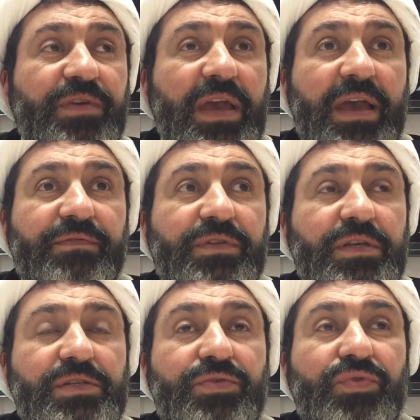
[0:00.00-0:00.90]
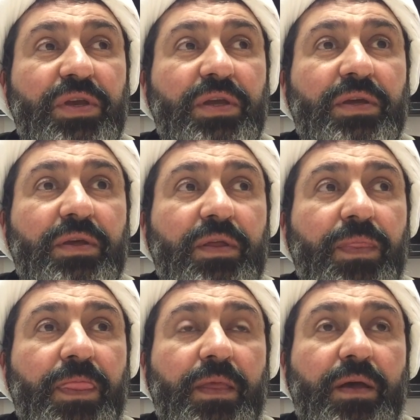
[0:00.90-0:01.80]
we have these three,
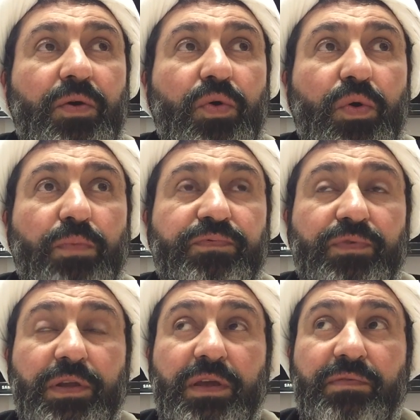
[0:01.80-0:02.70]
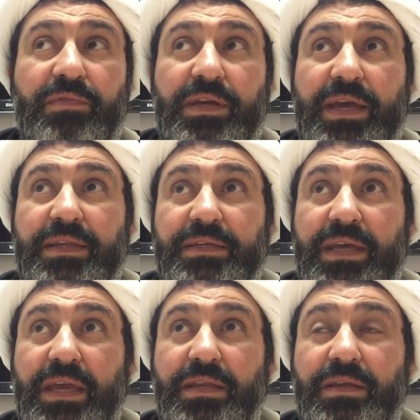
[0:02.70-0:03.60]
hopefully we can
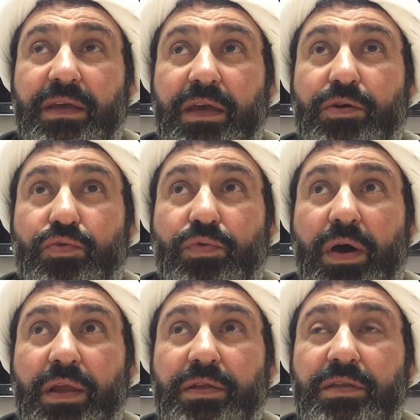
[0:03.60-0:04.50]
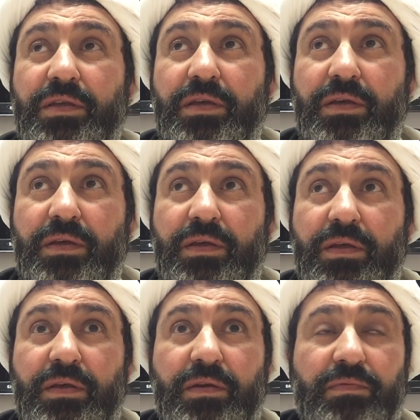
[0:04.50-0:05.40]
gain a quality
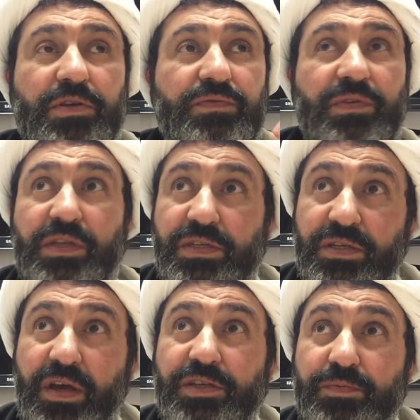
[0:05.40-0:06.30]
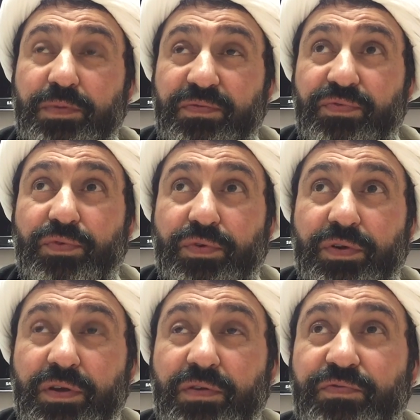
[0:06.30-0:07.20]
which we discussed
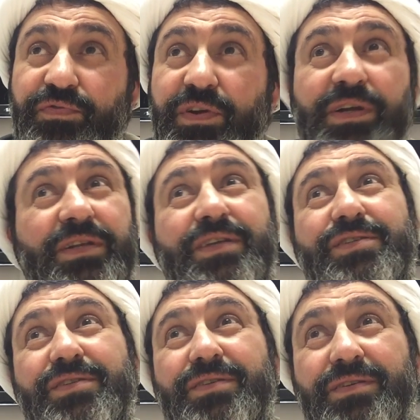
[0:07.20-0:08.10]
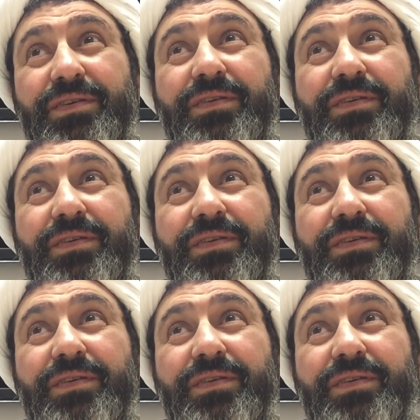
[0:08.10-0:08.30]
before, fairness.